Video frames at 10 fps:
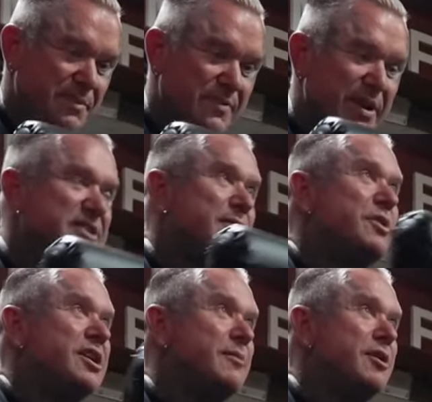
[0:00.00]
If I had
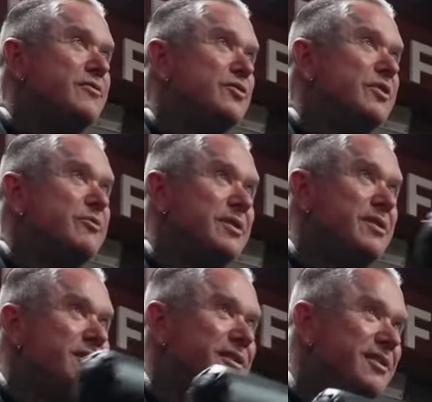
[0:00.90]
someone come over with me,
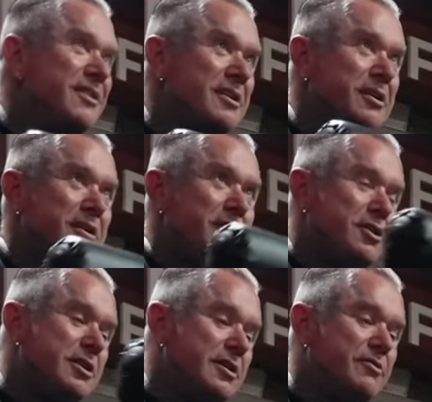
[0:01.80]

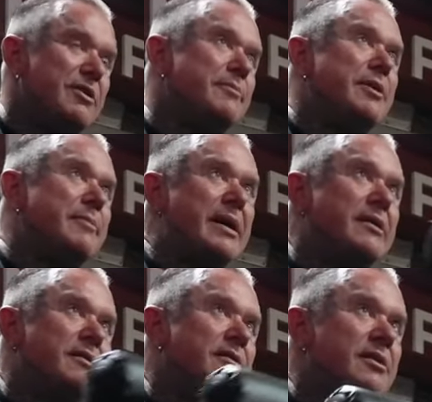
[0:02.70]
you know, rub my
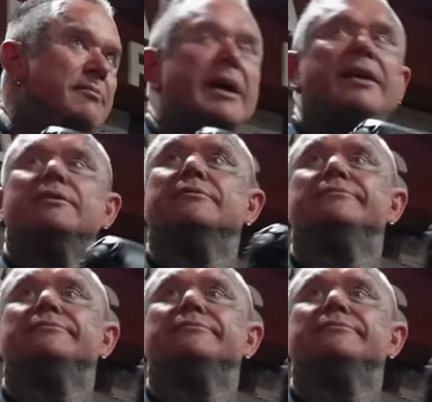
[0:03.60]
back and Matt.